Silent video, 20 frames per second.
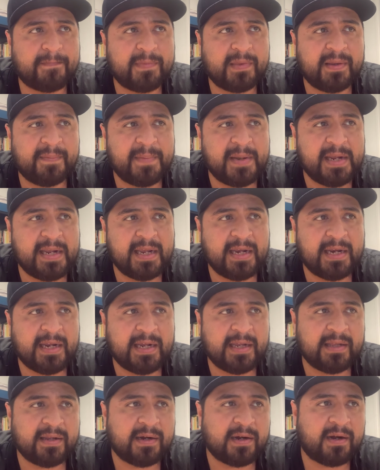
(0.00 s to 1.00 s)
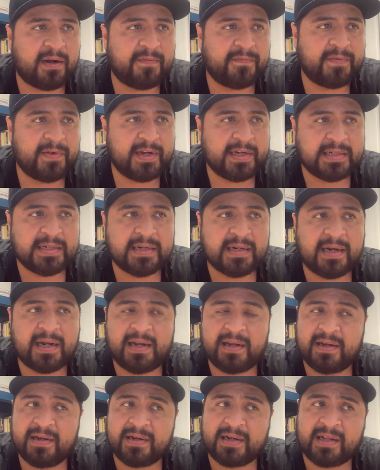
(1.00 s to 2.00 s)
the beginning, the conflict, and
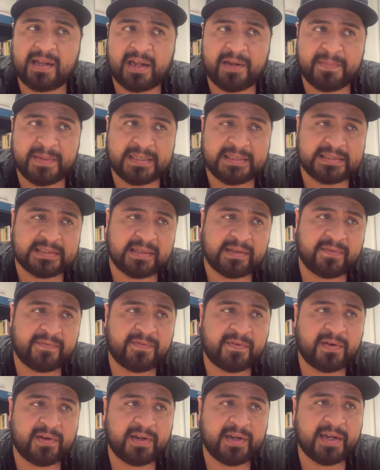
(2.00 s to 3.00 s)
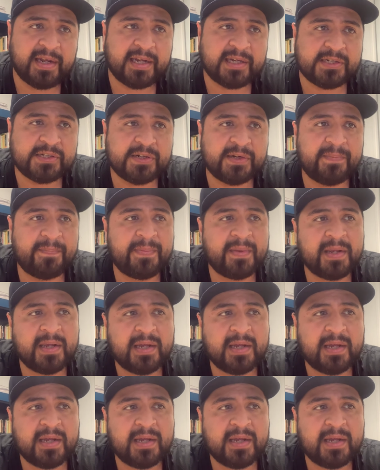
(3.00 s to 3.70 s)
climax, and the falling action.